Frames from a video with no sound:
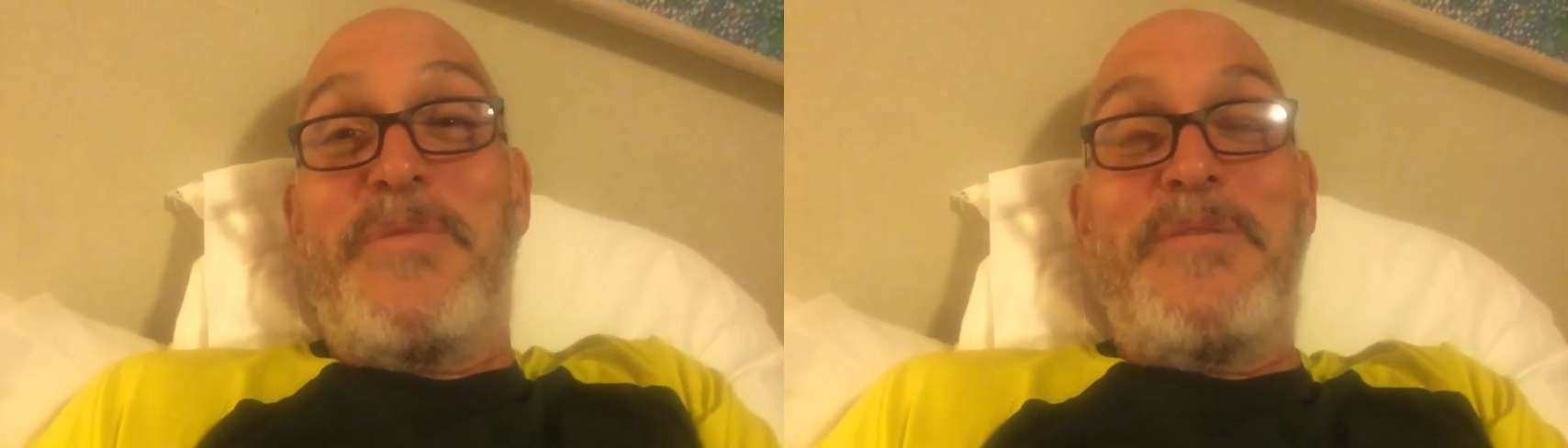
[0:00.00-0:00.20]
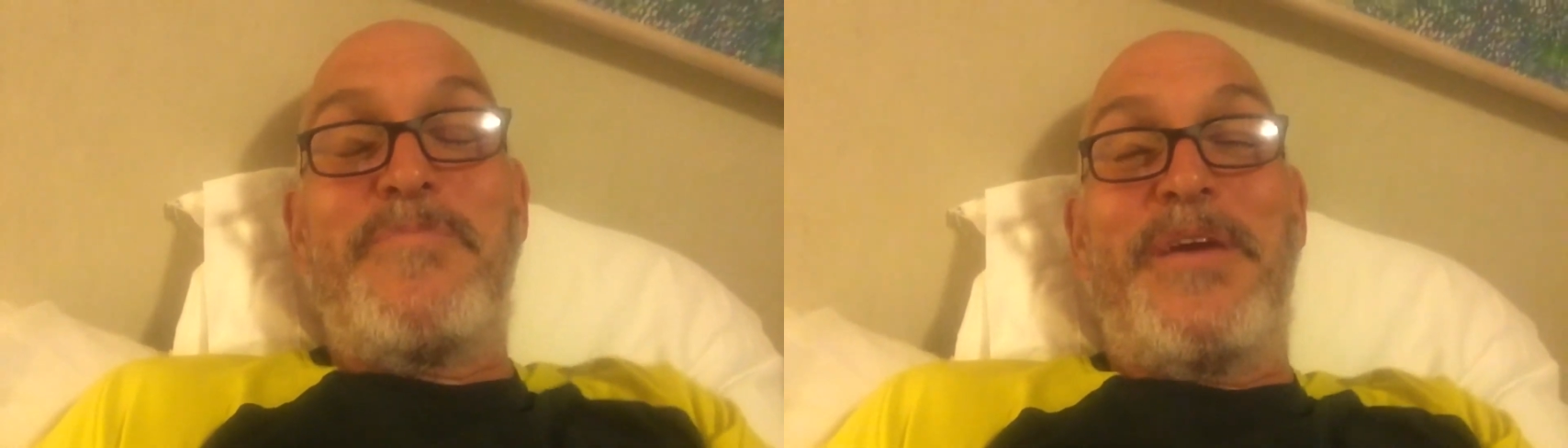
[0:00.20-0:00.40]

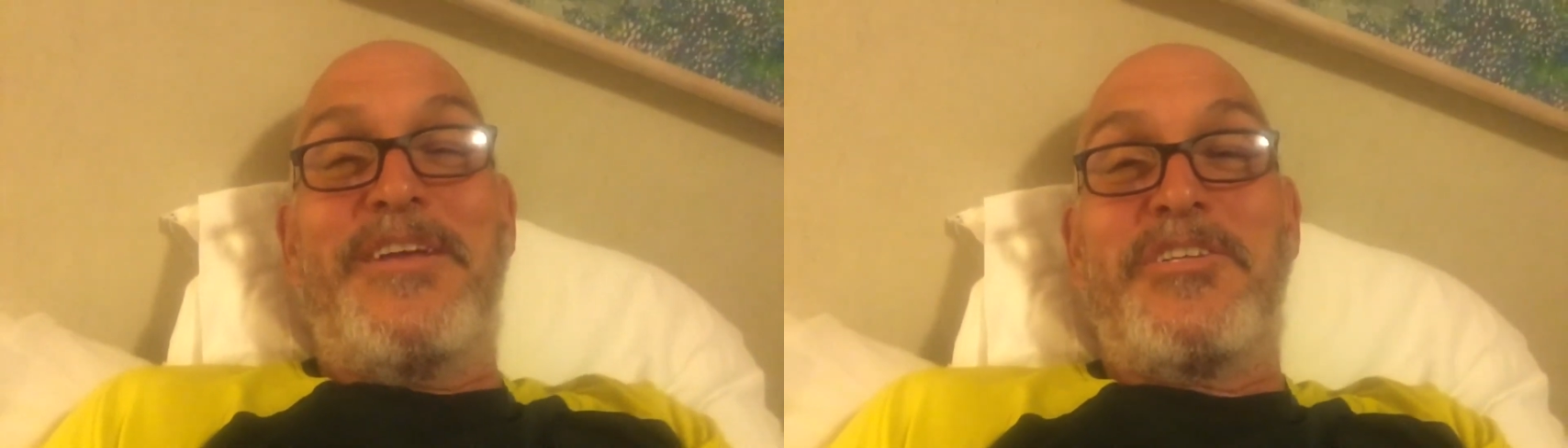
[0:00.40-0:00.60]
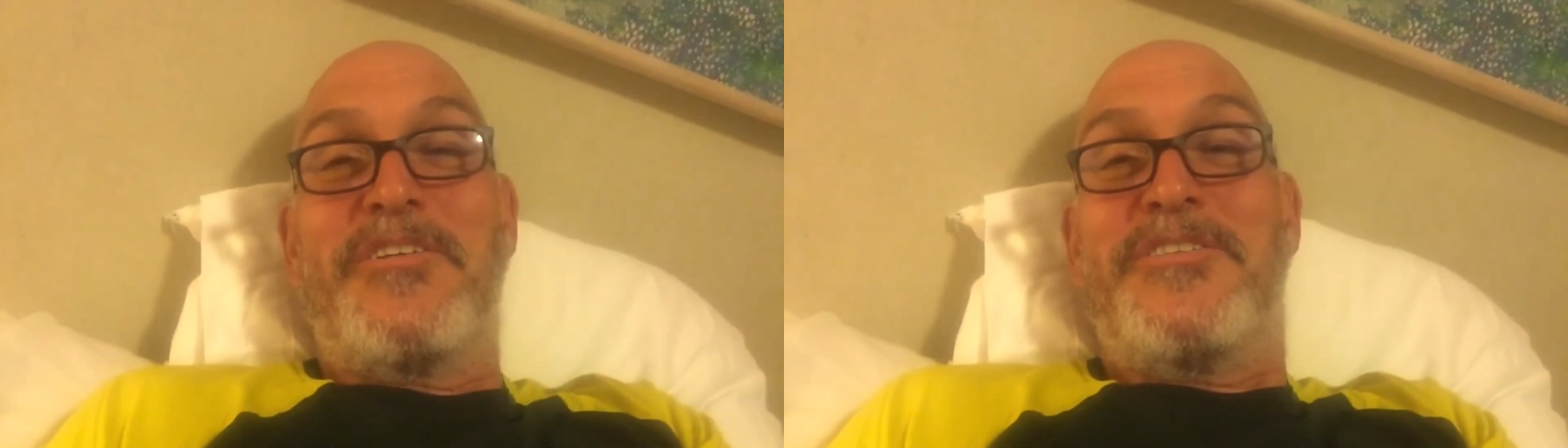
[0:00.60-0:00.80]
big
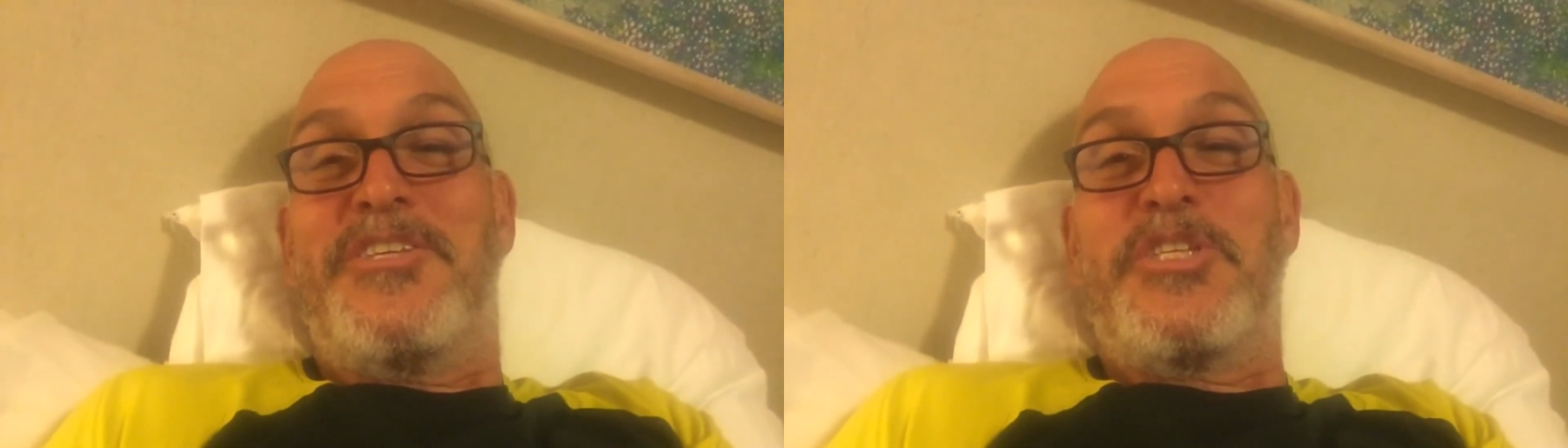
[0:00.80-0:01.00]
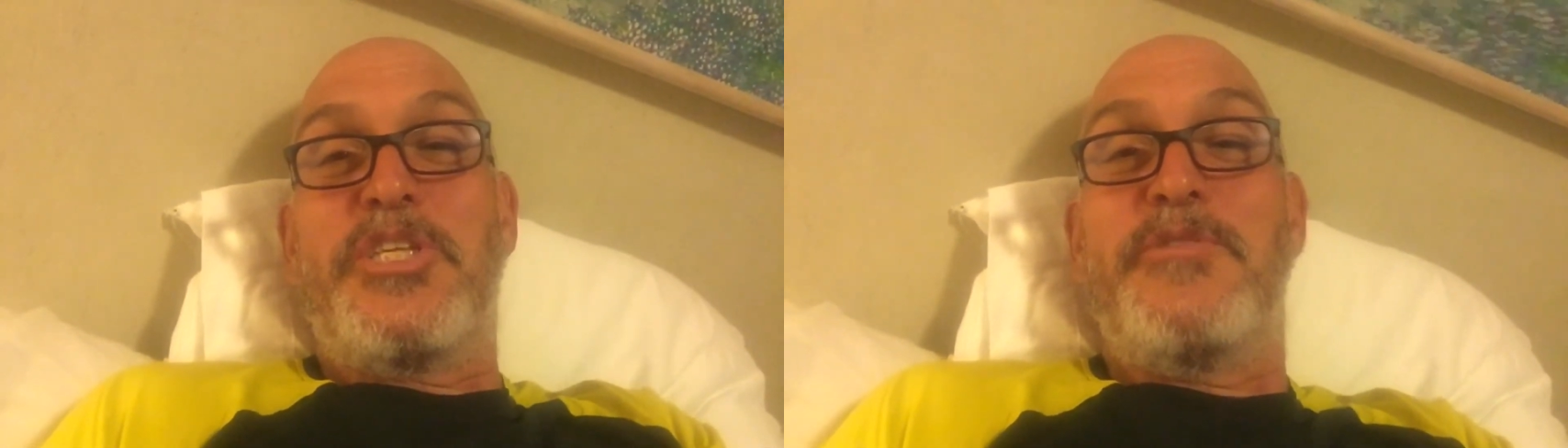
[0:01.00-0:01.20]
picture, it's
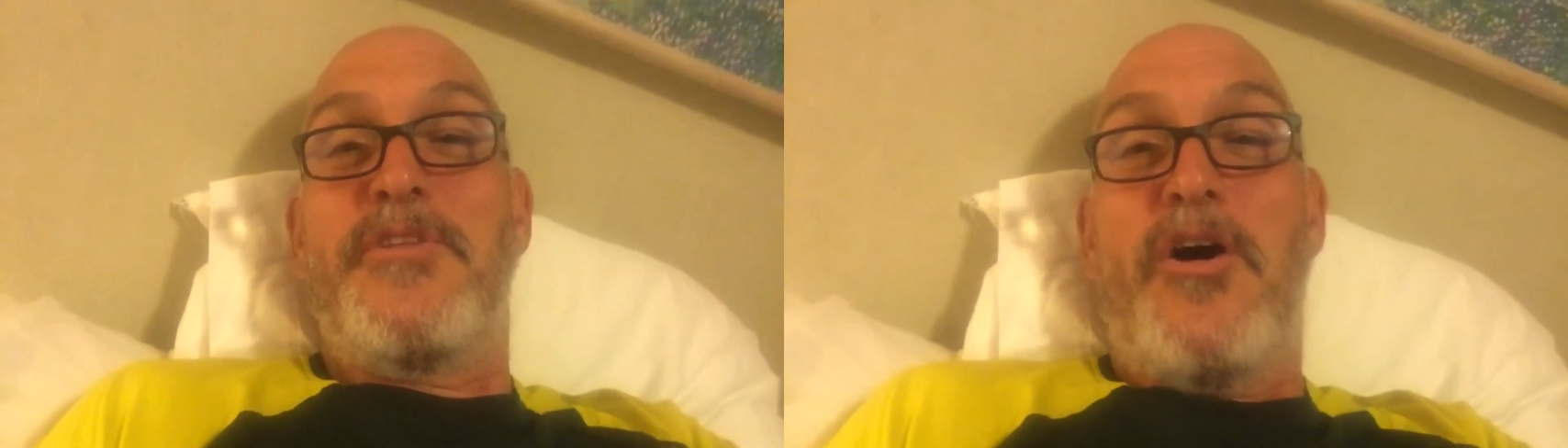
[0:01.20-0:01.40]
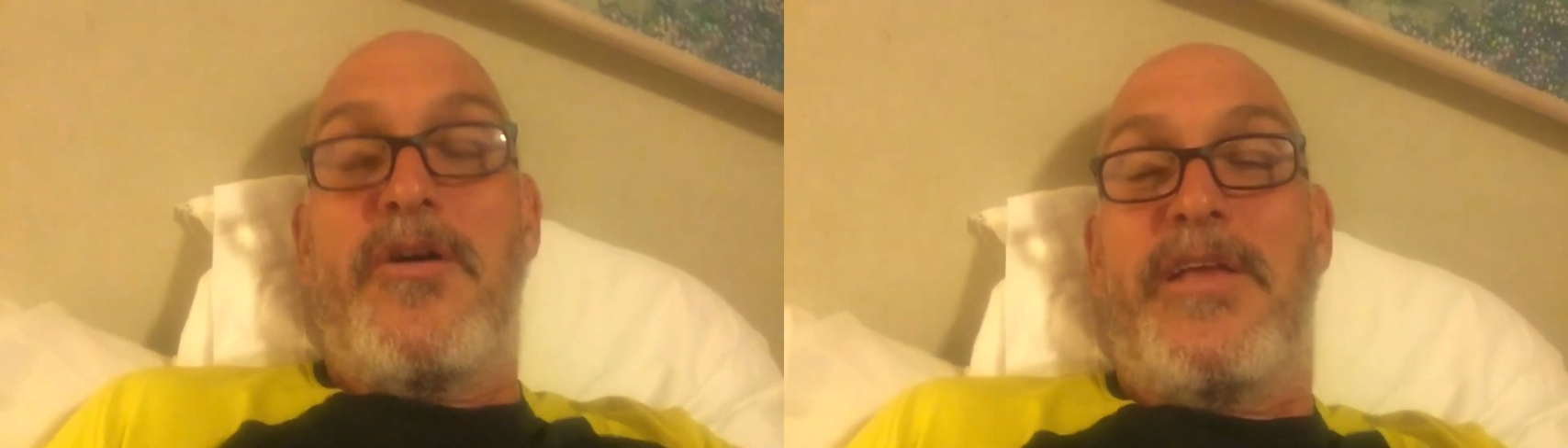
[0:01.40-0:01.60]
just too
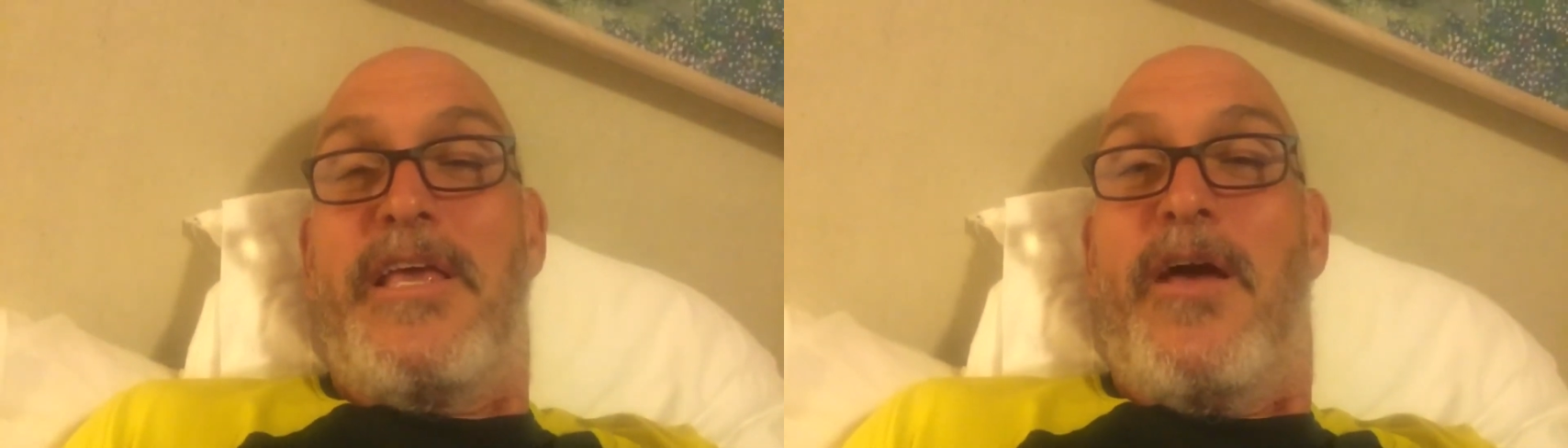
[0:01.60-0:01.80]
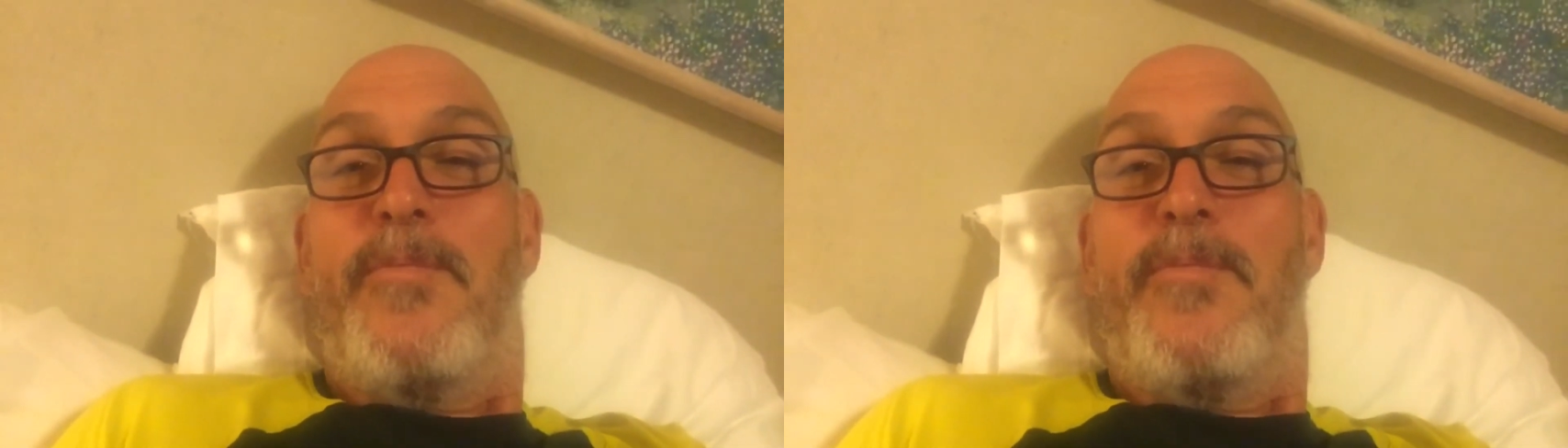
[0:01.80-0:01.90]
daunting.